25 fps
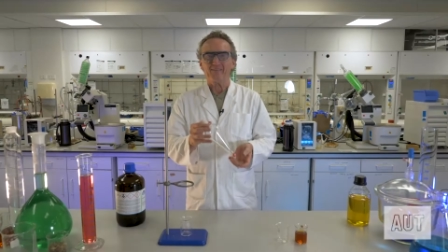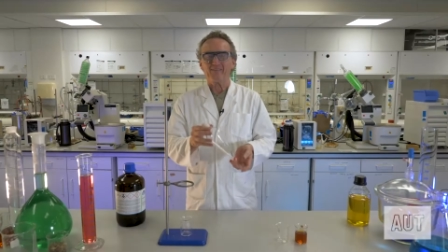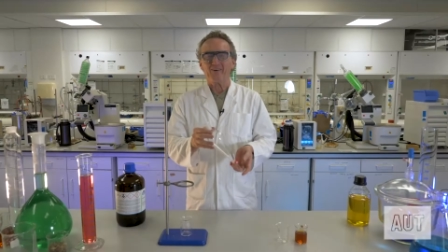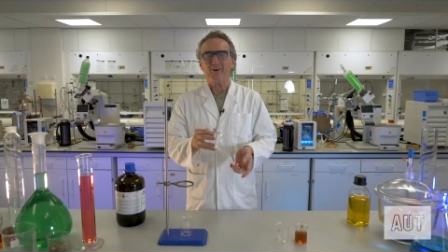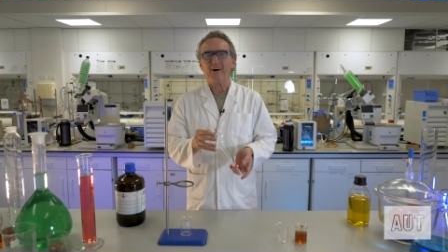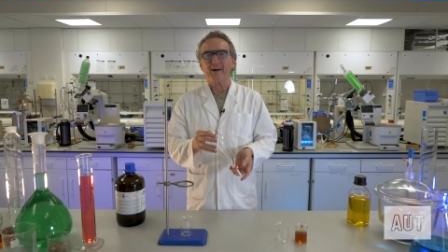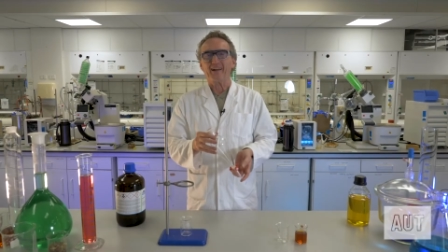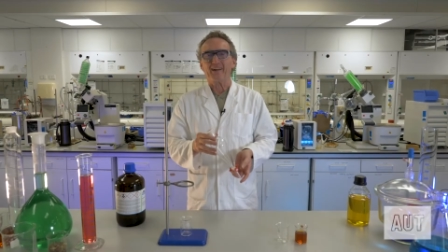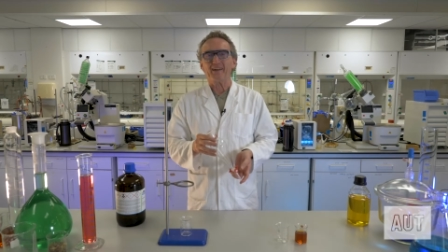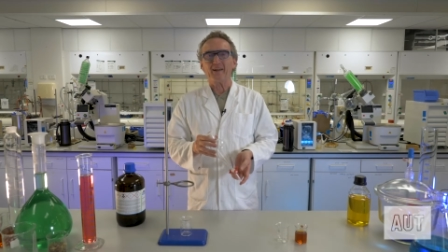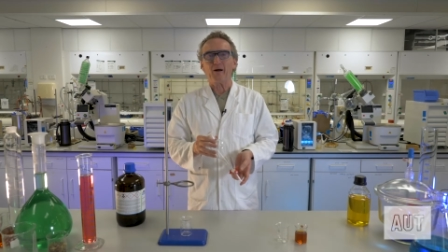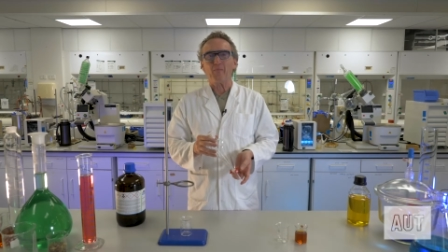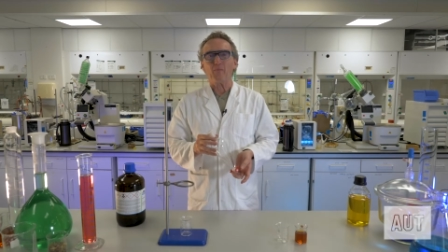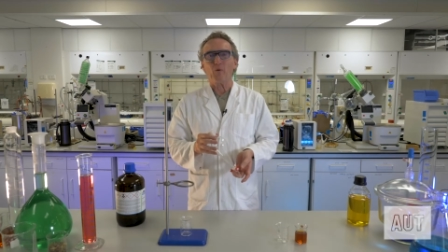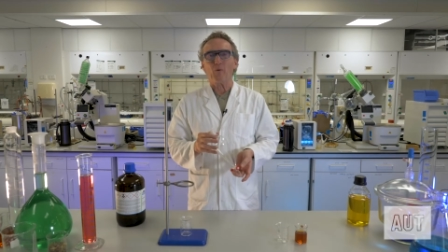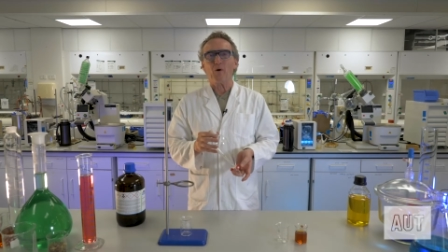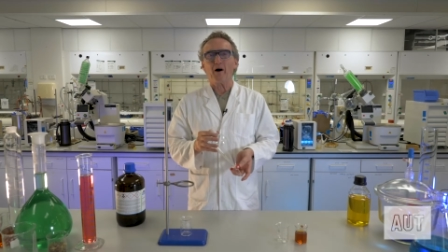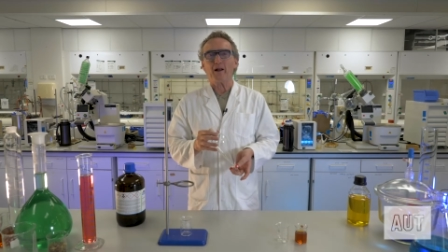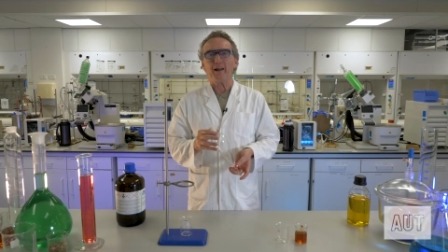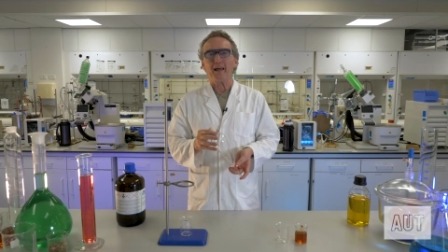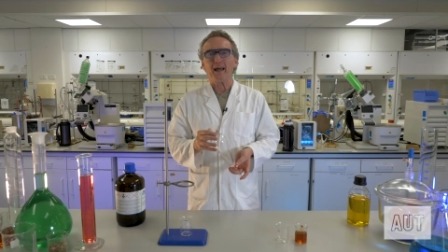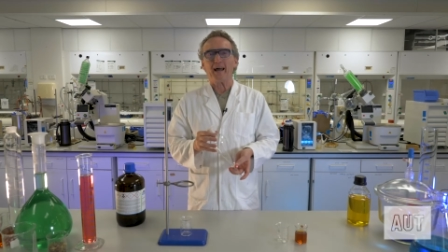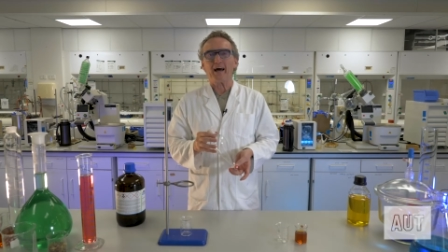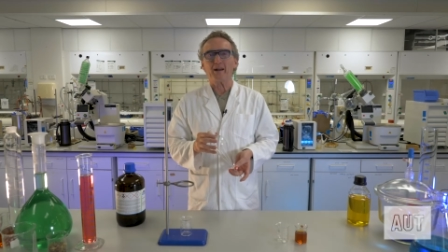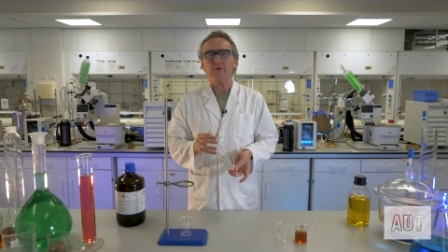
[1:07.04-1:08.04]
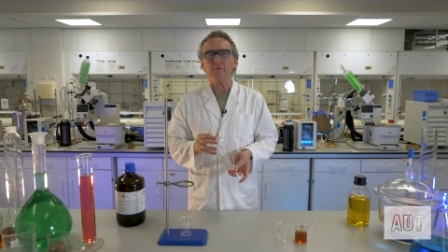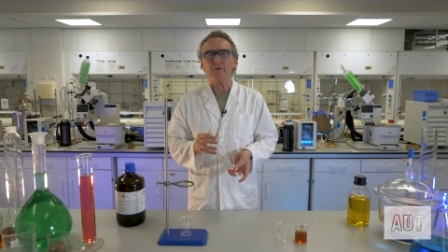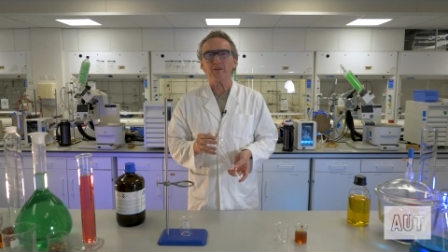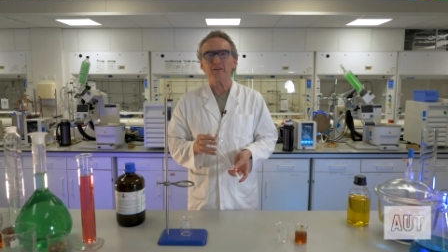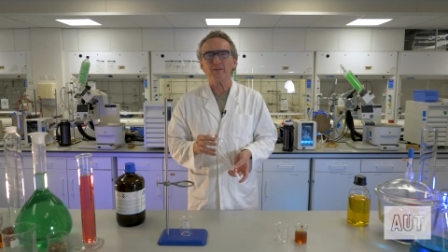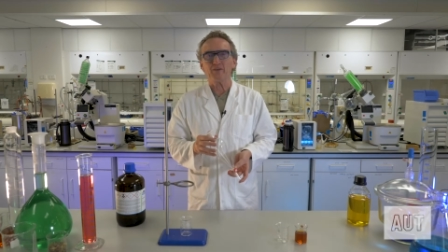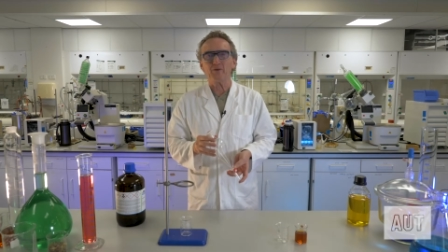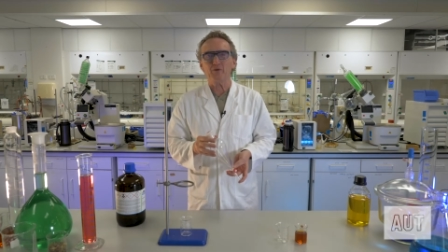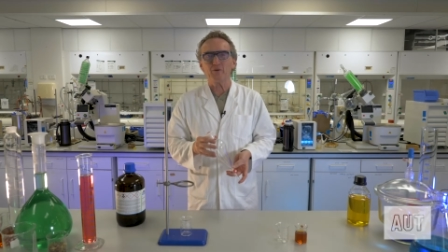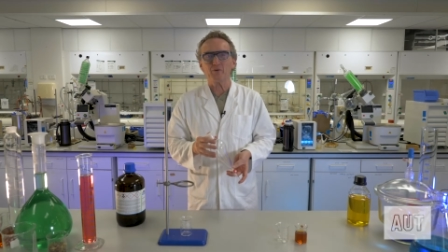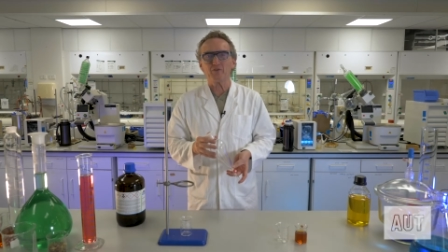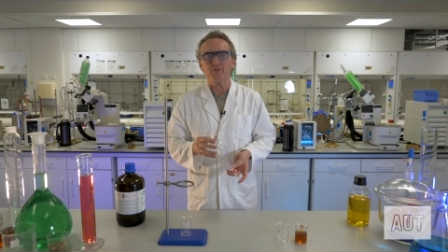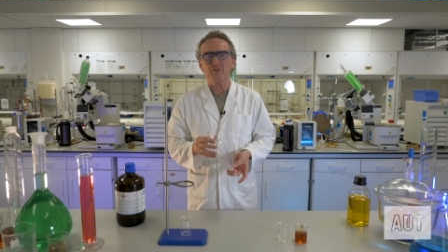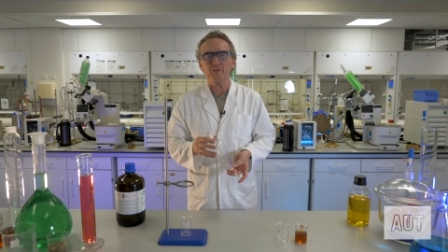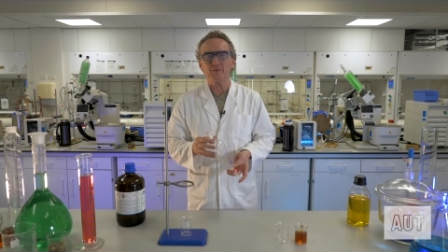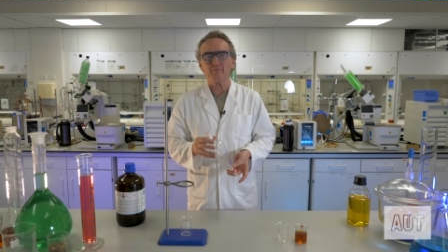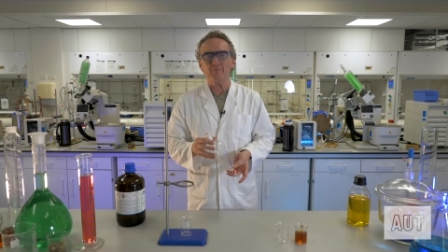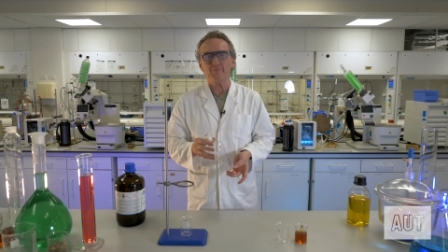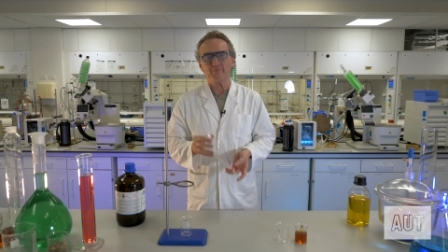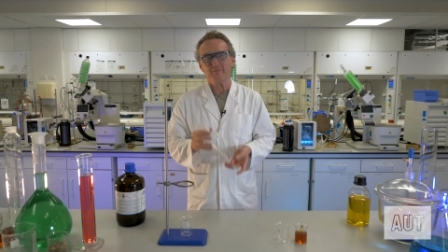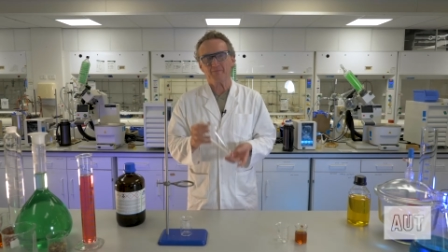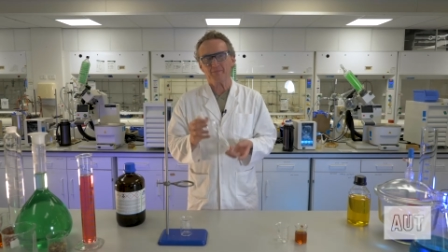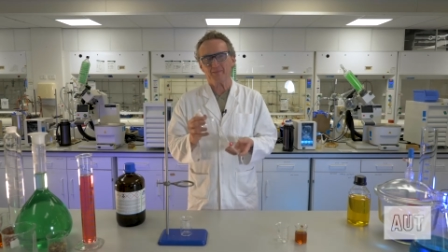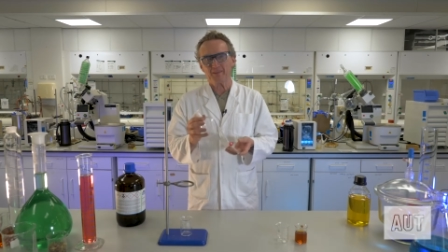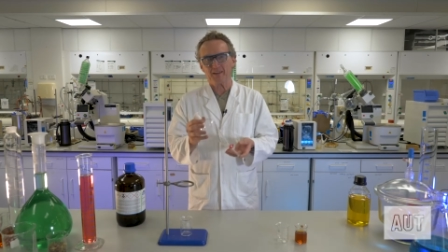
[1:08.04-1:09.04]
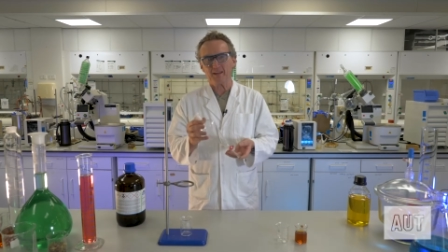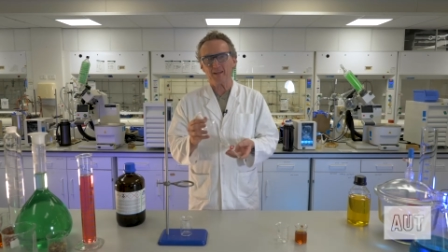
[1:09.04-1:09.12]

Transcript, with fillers: Right, number one, how do we use them?